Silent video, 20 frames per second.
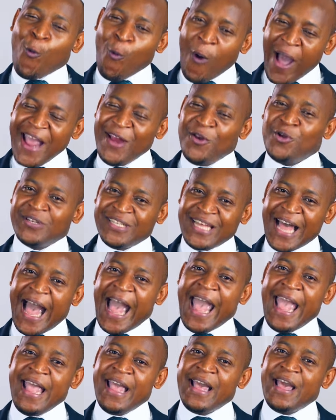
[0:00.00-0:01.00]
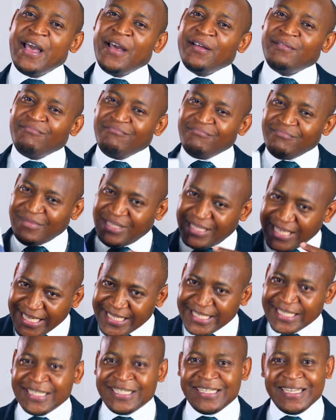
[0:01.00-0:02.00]
Why don't I
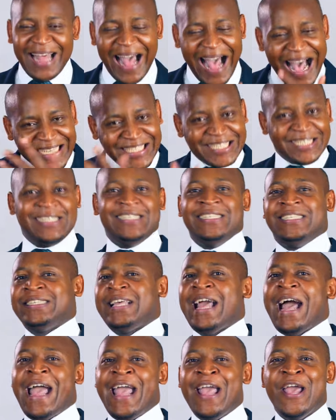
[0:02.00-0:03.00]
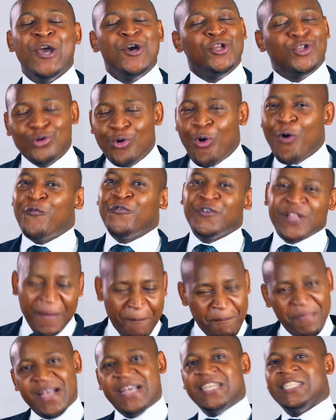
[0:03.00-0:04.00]
just ask this guy to go for the
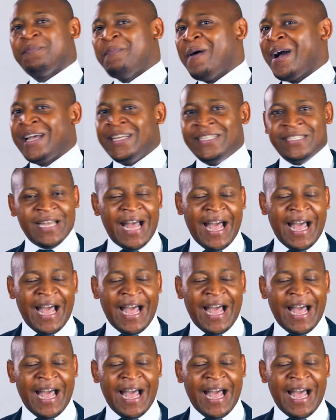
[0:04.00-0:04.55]
biggest package.